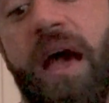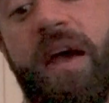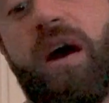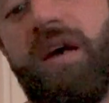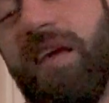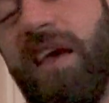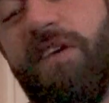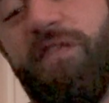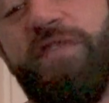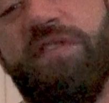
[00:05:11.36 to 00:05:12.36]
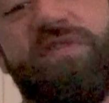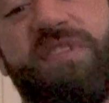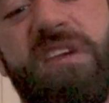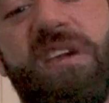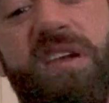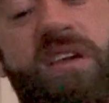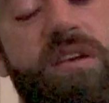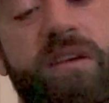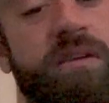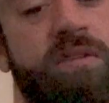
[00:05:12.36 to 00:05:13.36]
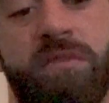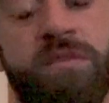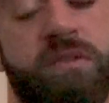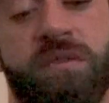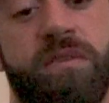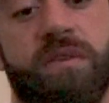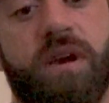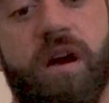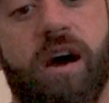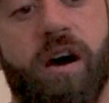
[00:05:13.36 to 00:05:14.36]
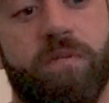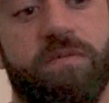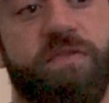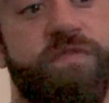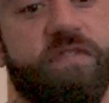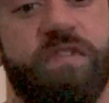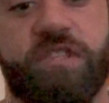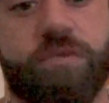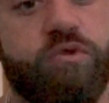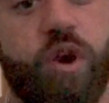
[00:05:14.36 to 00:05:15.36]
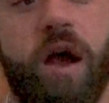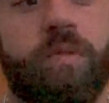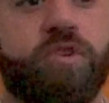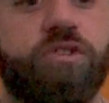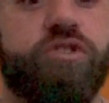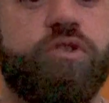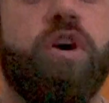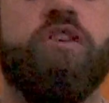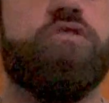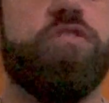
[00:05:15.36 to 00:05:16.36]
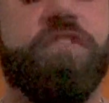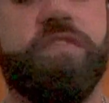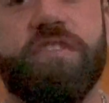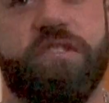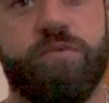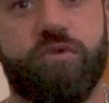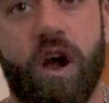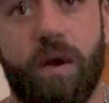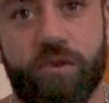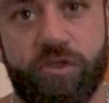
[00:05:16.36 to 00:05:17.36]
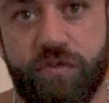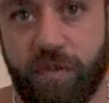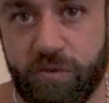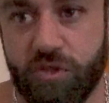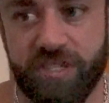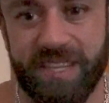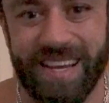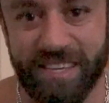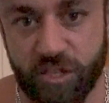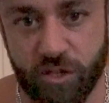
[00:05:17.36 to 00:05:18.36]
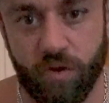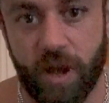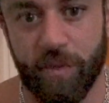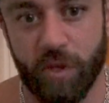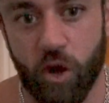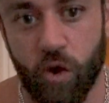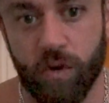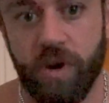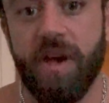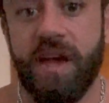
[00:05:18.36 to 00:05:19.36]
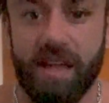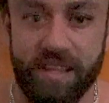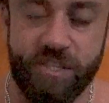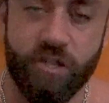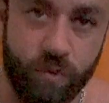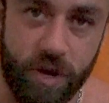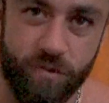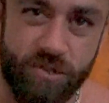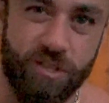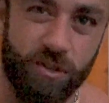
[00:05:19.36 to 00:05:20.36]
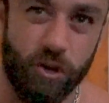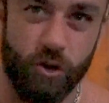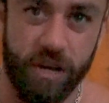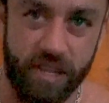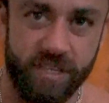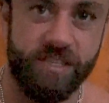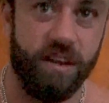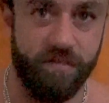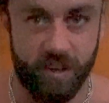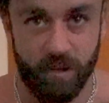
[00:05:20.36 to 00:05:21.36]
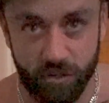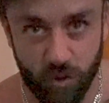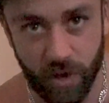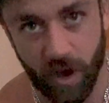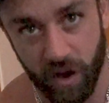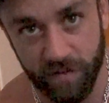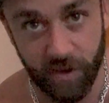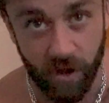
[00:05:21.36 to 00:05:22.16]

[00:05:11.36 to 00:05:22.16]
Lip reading: I got like 50 subscribers to 150 subscribers from just Instagram alone. And this is when I was still learning this stuff, and I was going off and